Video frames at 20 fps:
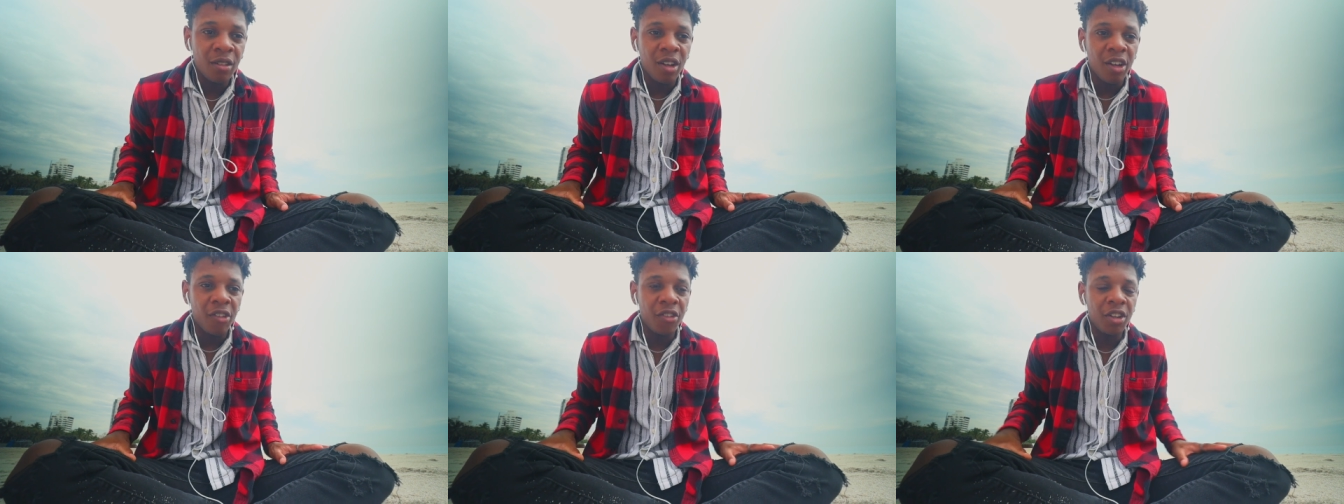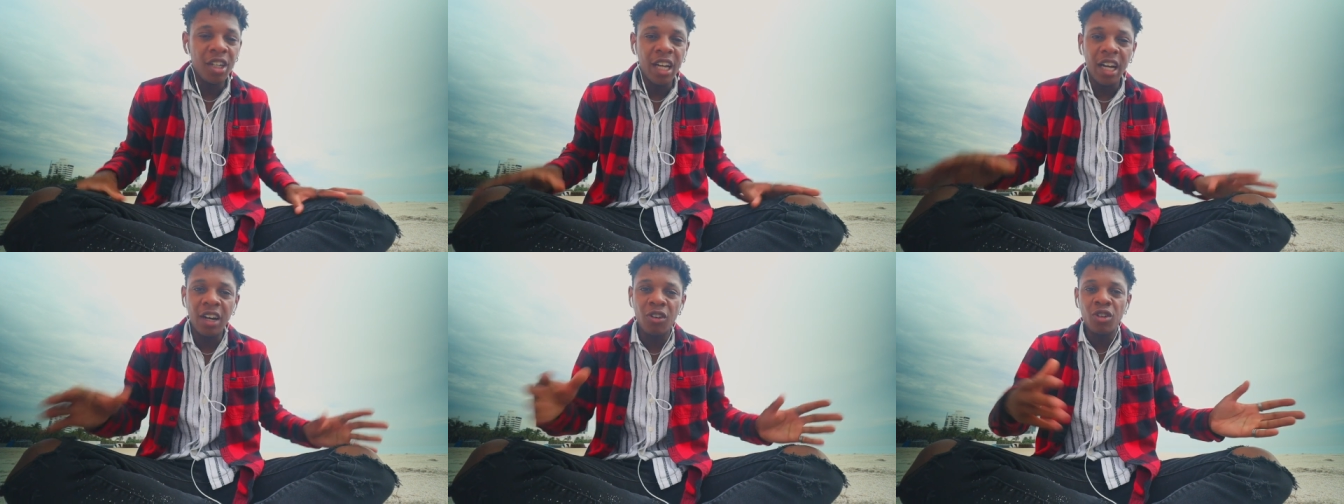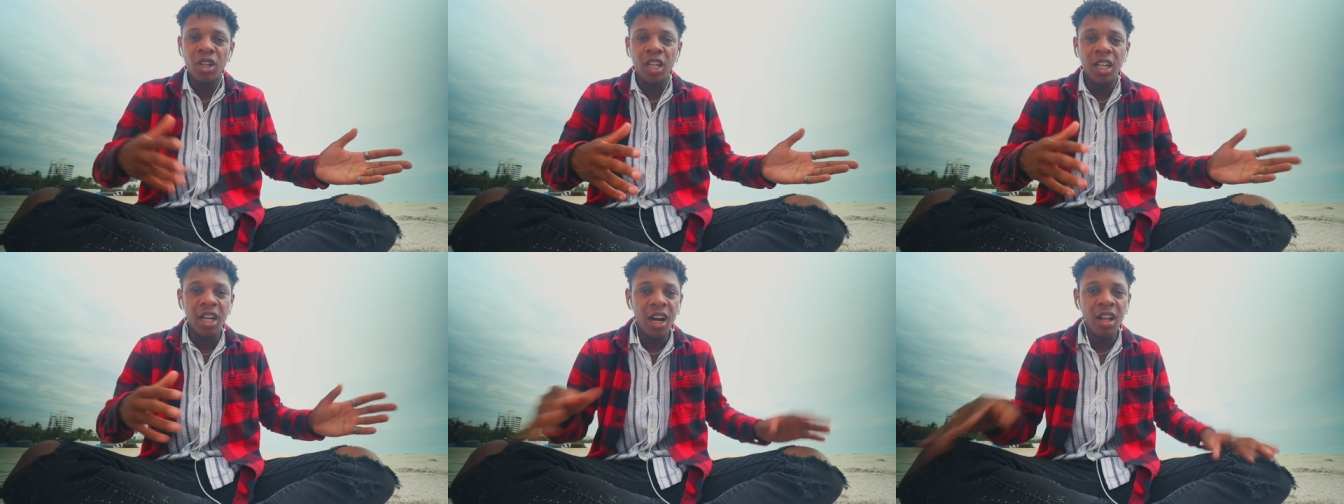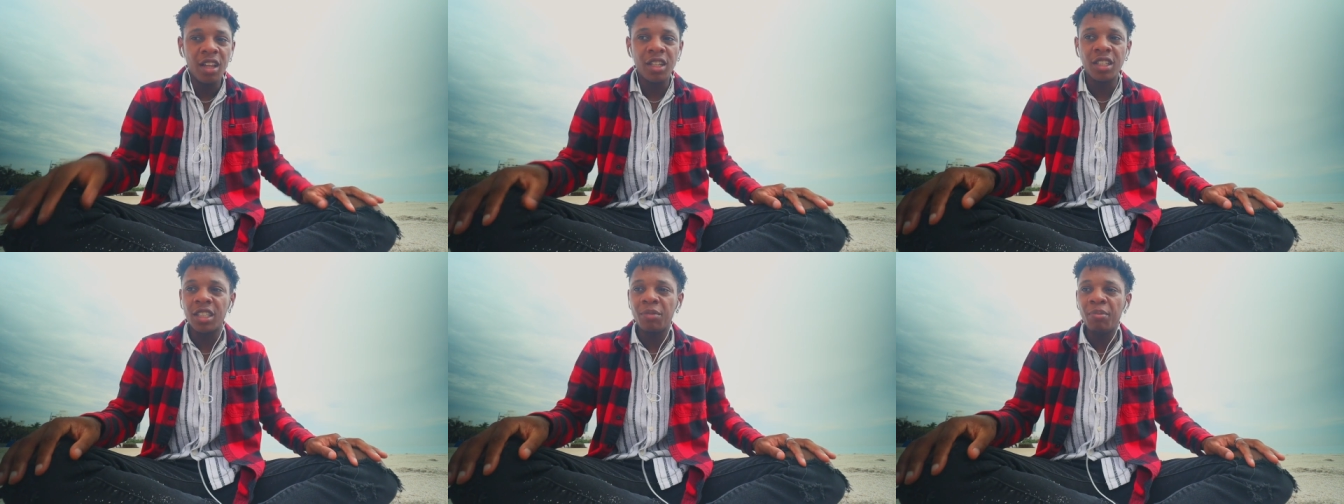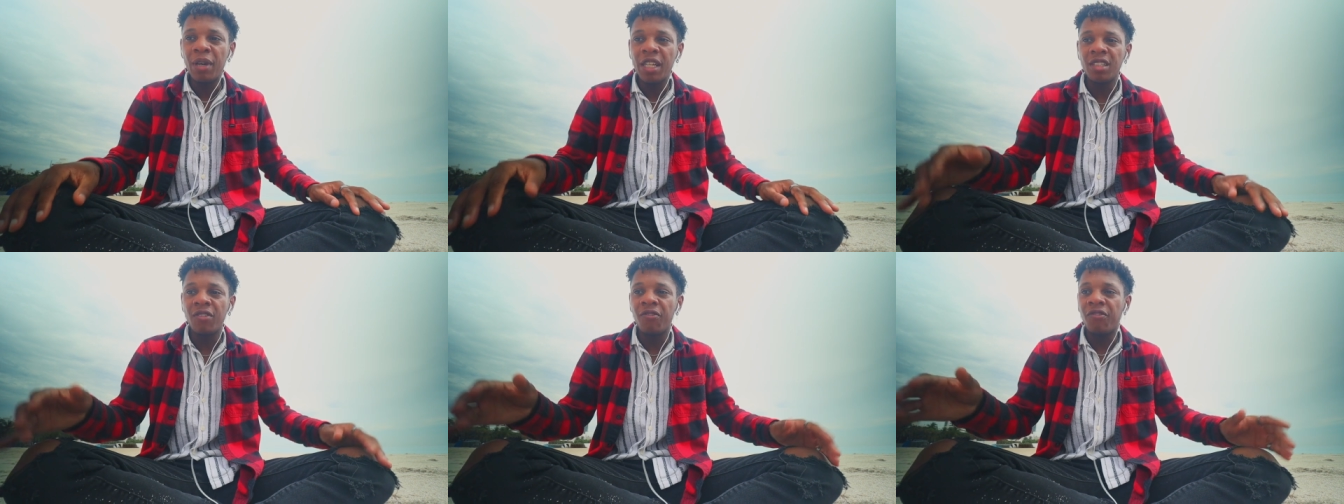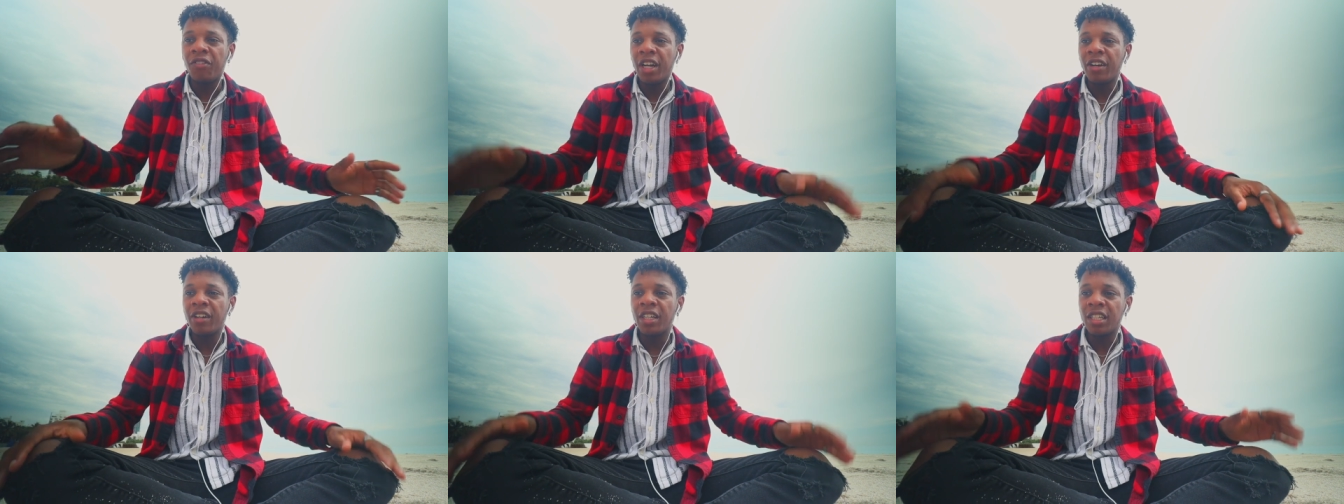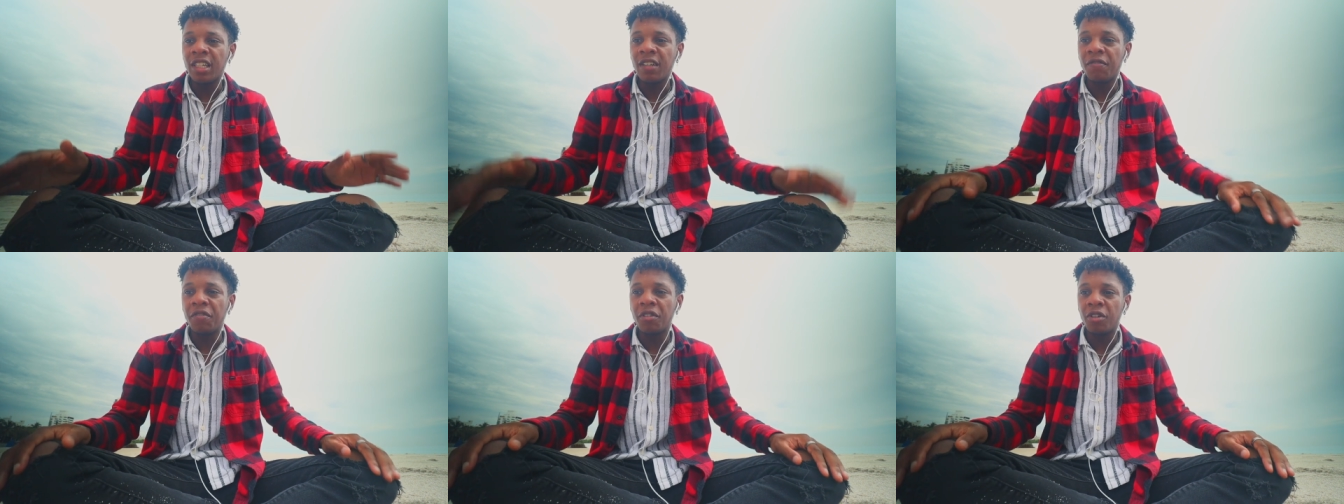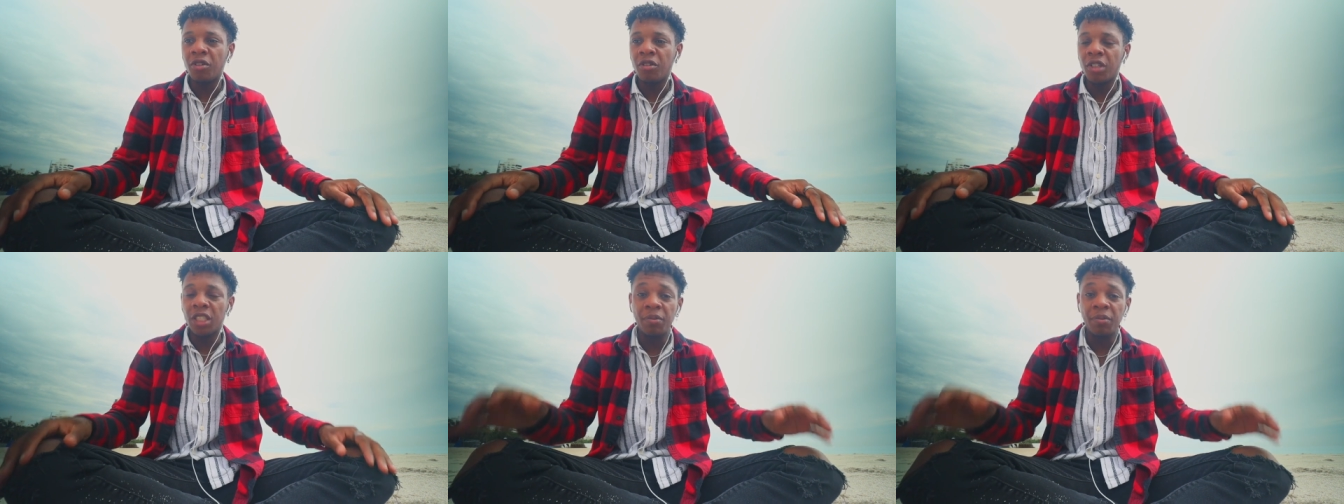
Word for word: if you're not going to college, it makes it very difficult,